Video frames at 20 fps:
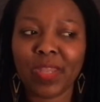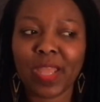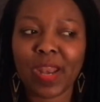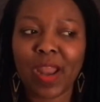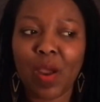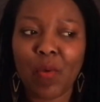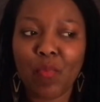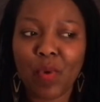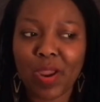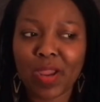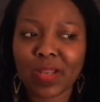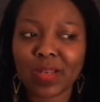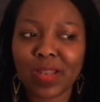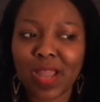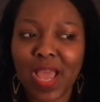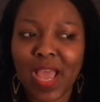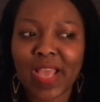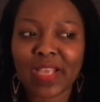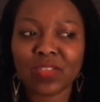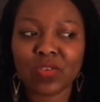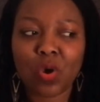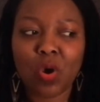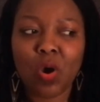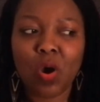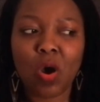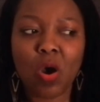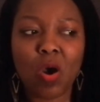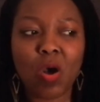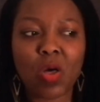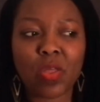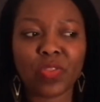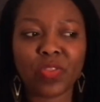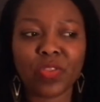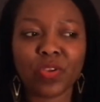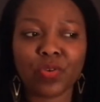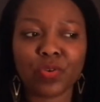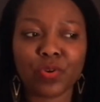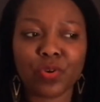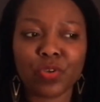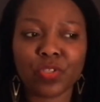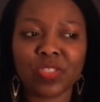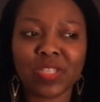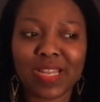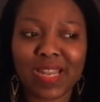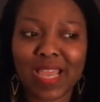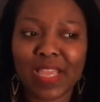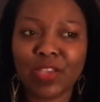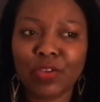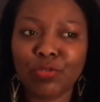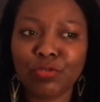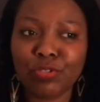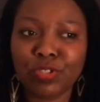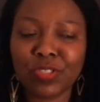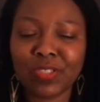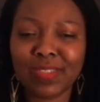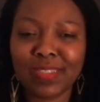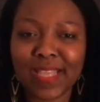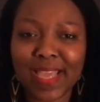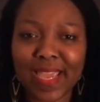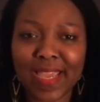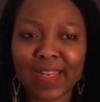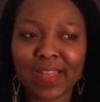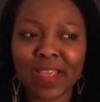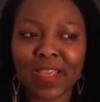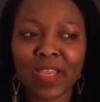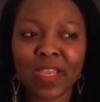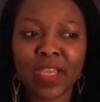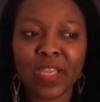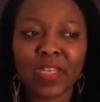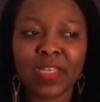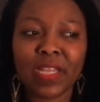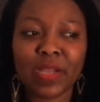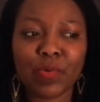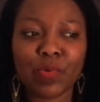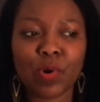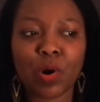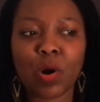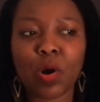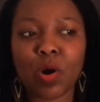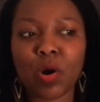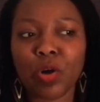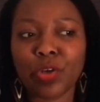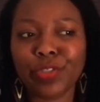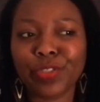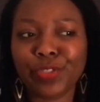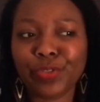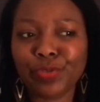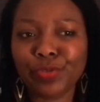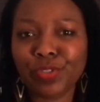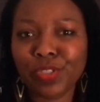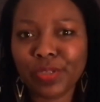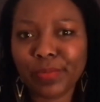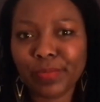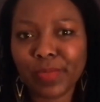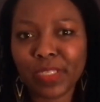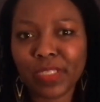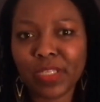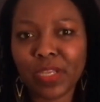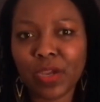that I recognize. All the girls that I used to date, they were all using me.